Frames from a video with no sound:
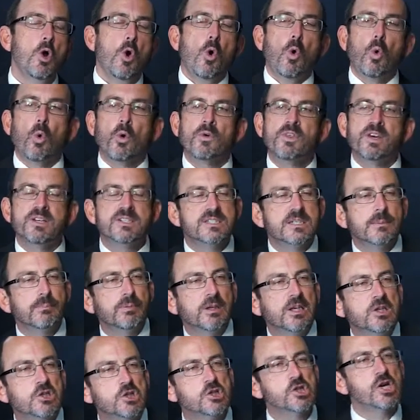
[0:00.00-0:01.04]
or they
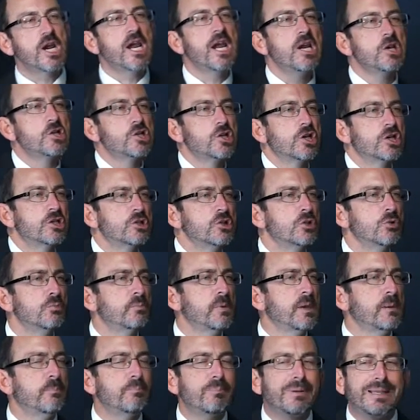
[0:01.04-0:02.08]
simply change it to
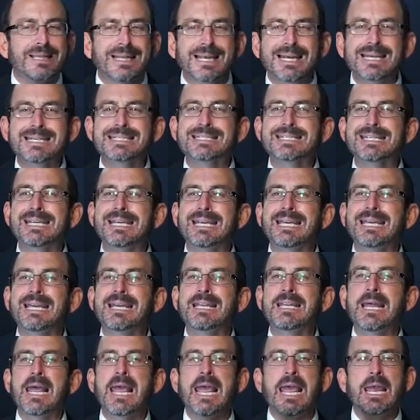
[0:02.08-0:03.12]
be placed
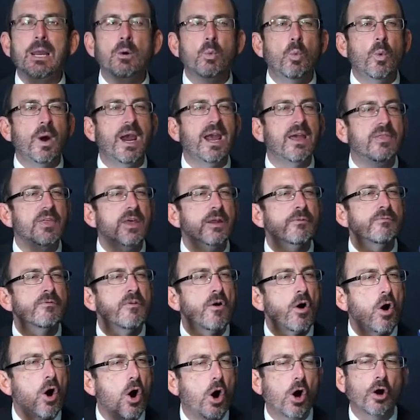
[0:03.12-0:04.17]
in a way that
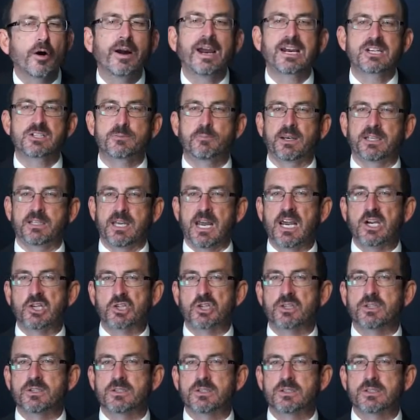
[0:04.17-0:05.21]
our
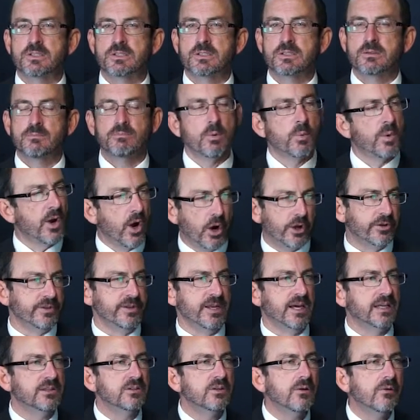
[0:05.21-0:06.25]
expectations. But we ought
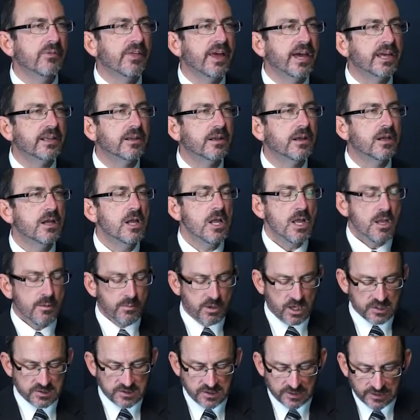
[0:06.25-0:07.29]
not do that
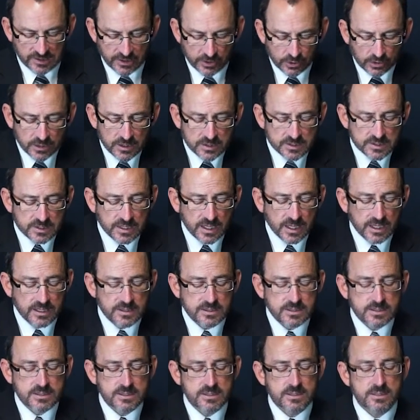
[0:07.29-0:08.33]
because it literally
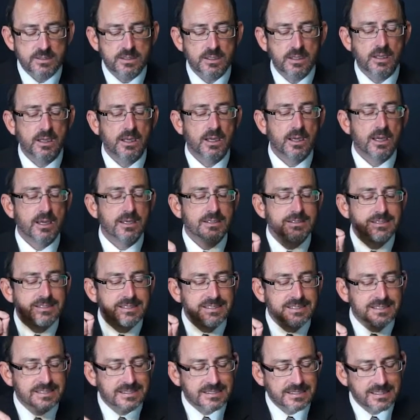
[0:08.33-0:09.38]
says,
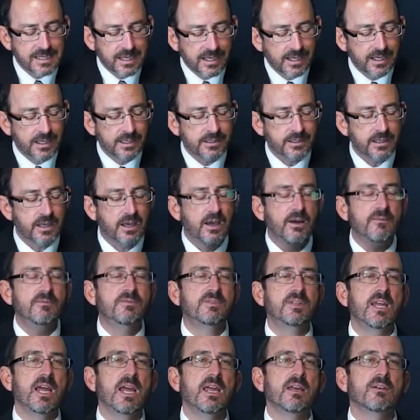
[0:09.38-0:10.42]
Son
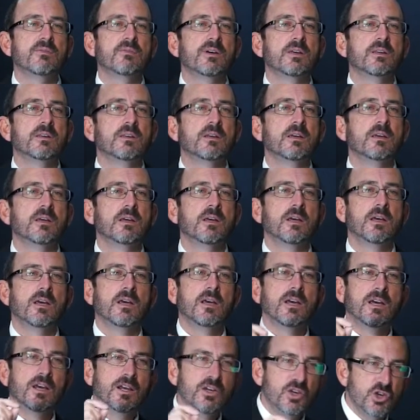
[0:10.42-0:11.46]
of David,
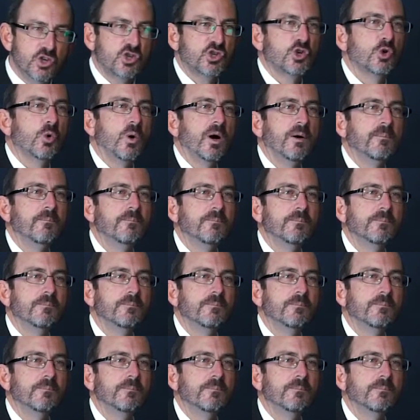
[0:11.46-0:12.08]
Yeshua,